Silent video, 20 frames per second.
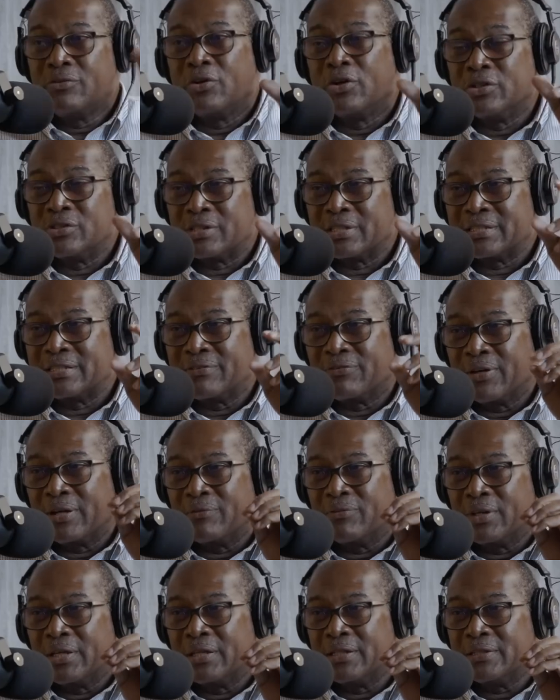
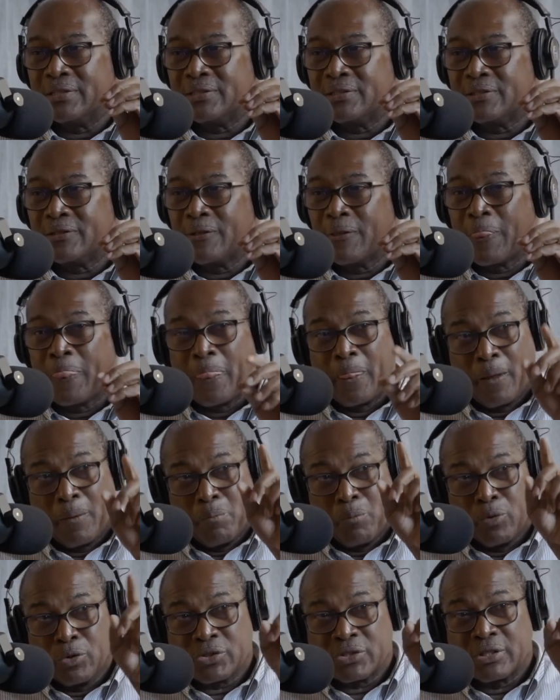365 days.
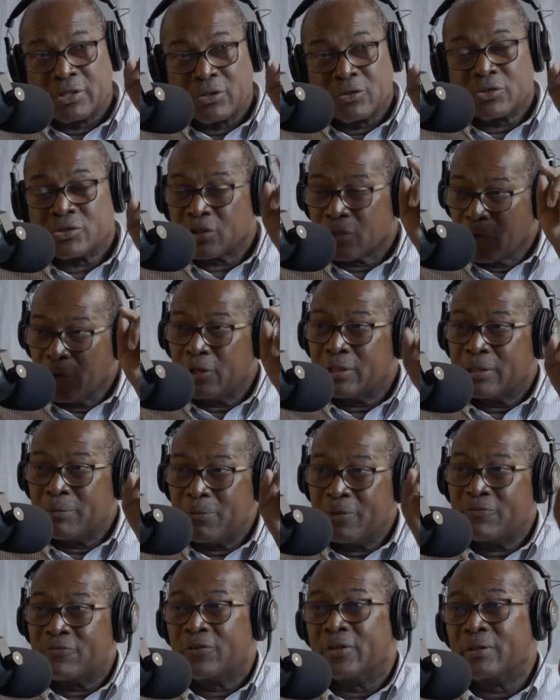Most of those are going
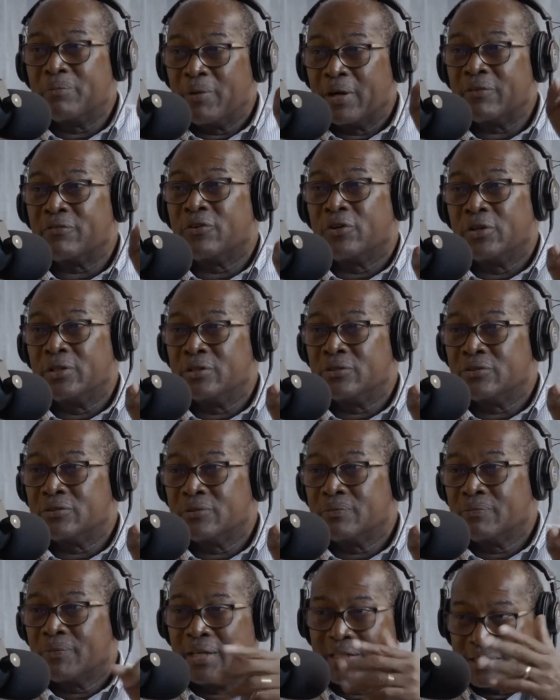to be filled by
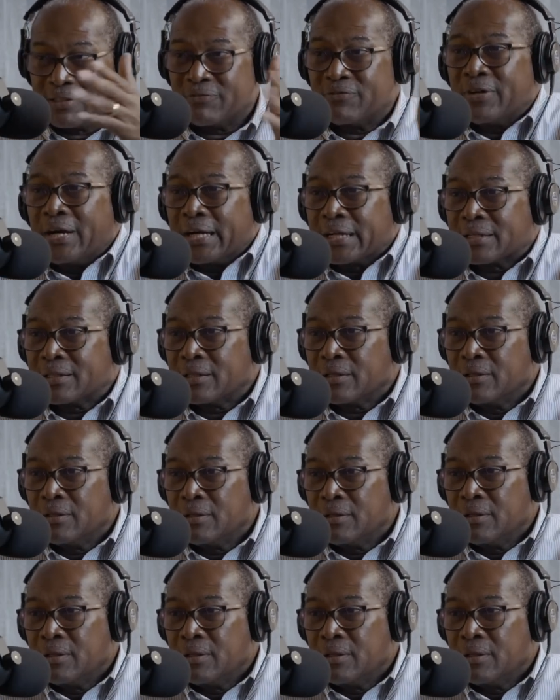foreigners. That's a fact.